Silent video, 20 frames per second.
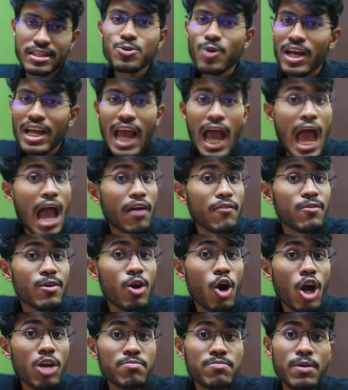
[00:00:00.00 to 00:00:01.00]
So I have
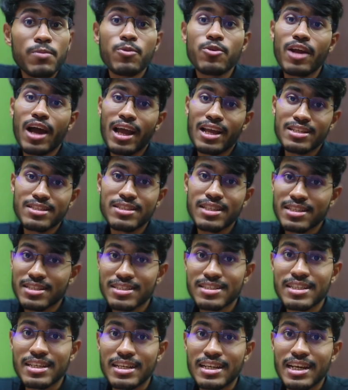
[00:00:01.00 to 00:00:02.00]
not memorized this
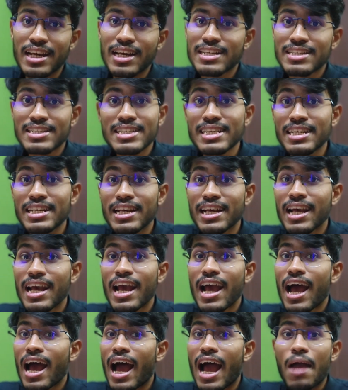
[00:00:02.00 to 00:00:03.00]
thing. See,
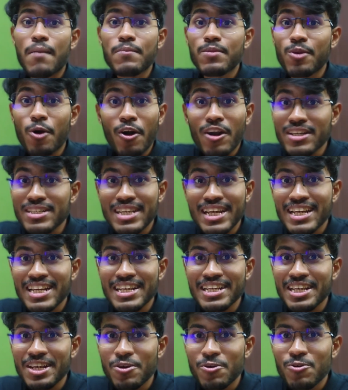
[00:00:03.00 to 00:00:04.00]
I am not
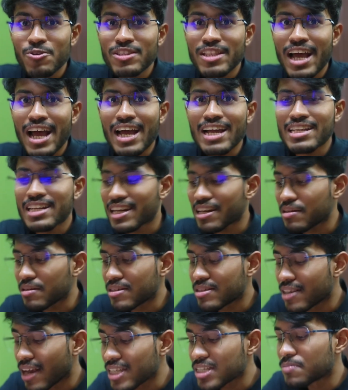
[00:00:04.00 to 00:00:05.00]
telling you that
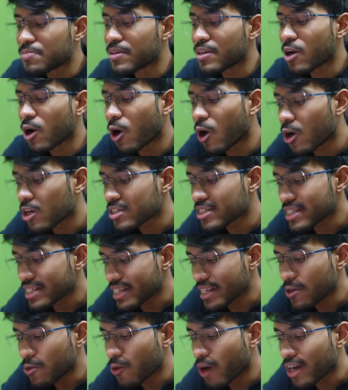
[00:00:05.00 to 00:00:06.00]
just because
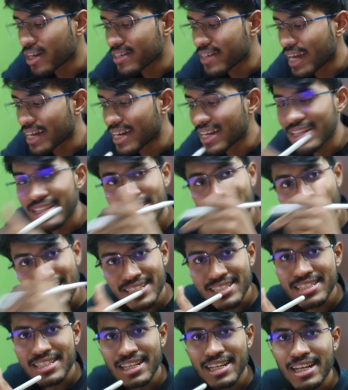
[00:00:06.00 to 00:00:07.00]
you are getting
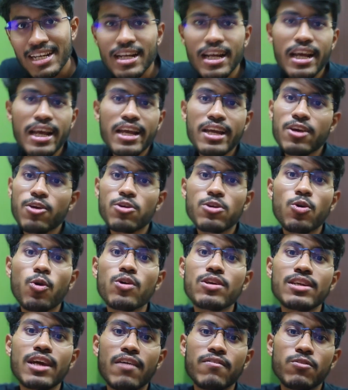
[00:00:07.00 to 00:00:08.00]
this thing, you
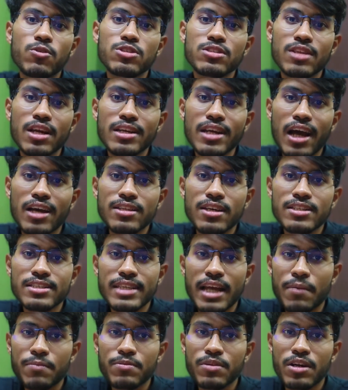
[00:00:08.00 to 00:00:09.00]
don't have to study other
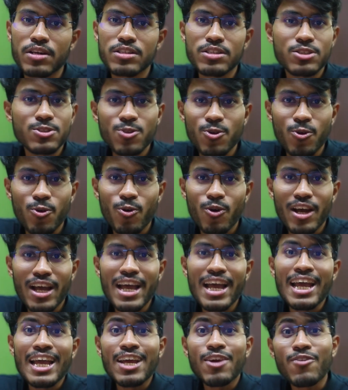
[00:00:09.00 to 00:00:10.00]
chapters. No,
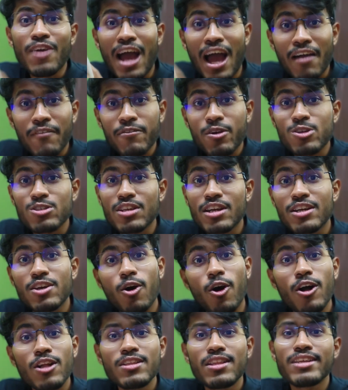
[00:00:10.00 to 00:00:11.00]
you have to study
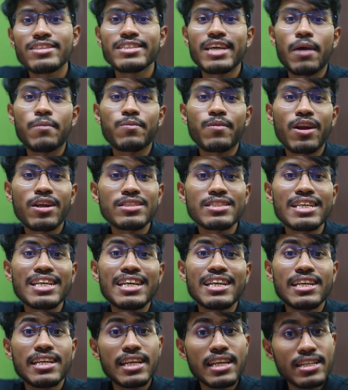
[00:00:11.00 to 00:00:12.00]
all the chapters
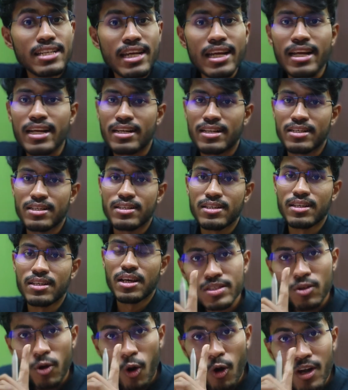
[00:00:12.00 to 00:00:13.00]
in detail.
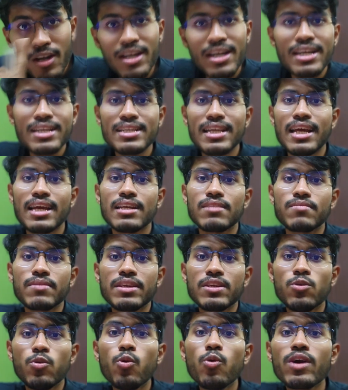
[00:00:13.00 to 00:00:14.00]
Only then
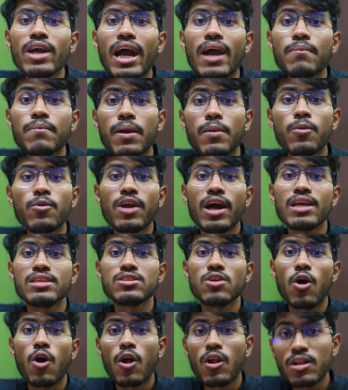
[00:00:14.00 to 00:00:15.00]
you can memorize
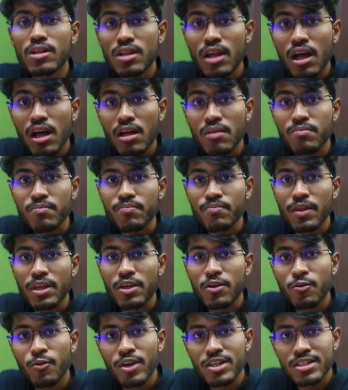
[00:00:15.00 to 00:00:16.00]
all the
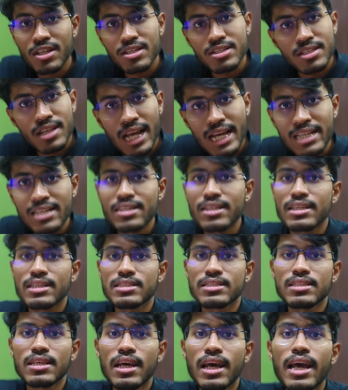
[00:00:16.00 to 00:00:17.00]
equations like
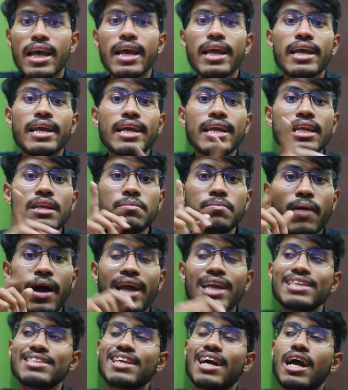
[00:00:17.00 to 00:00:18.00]
this. In
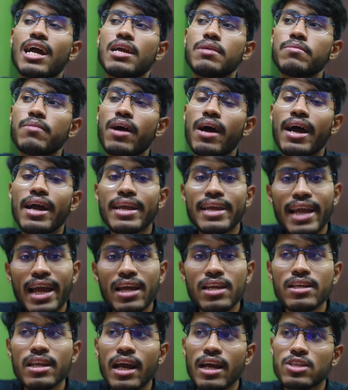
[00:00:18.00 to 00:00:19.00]
my time, I
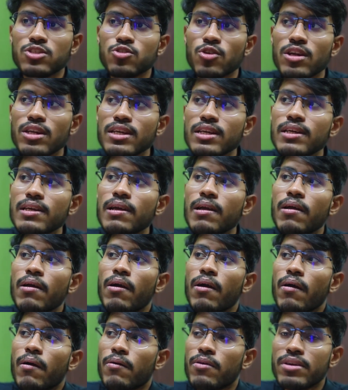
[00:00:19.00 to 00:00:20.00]
can actually
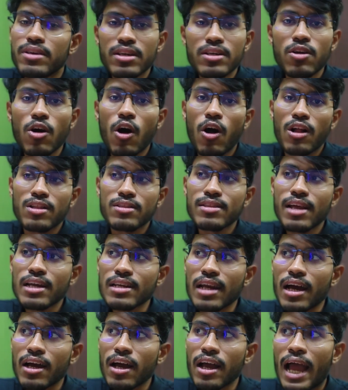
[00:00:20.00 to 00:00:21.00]
recall
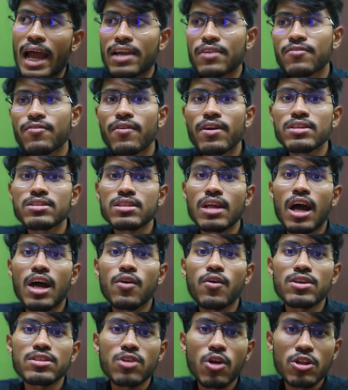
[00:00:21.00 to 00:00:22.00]
that at first I
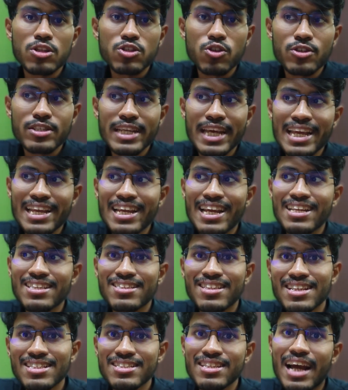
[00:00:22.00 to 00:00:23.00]
was also
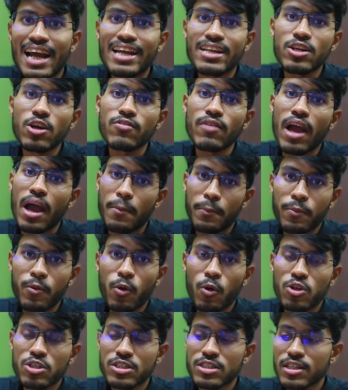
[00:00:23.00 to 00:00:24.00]
taking this kind of
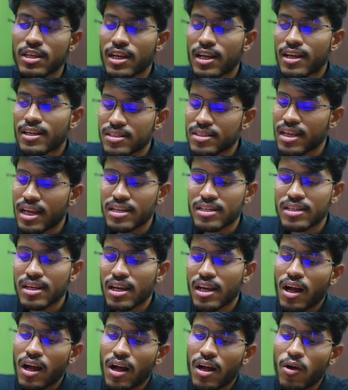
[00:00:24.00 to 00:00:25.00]
approach, that
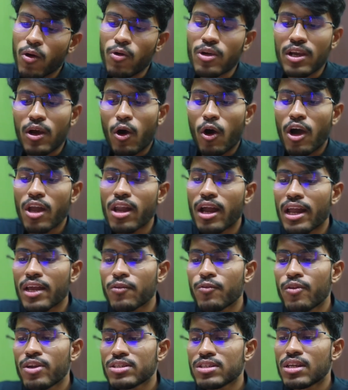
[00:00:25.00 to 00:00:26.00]
okay, Euler
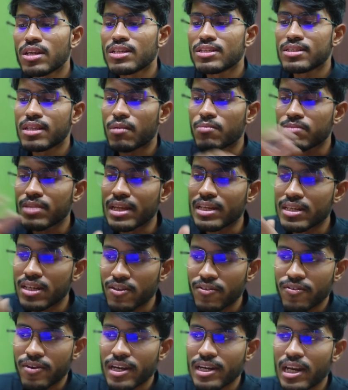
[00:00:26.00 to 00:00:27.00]
equation is something
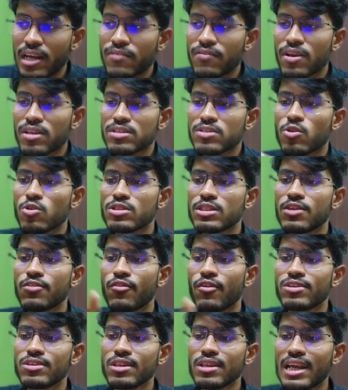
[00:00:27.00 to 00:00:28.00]
different, Navier-Stokes
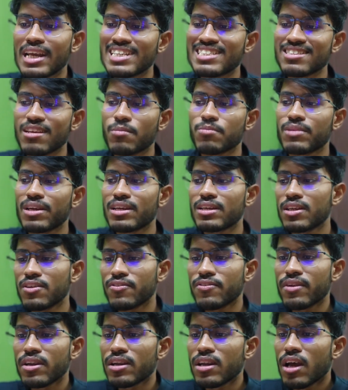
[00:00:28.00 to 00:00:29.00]
equation is something
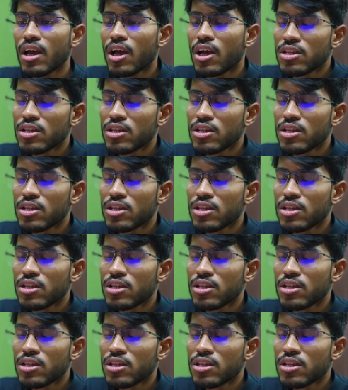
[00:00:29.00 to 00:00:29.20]
different.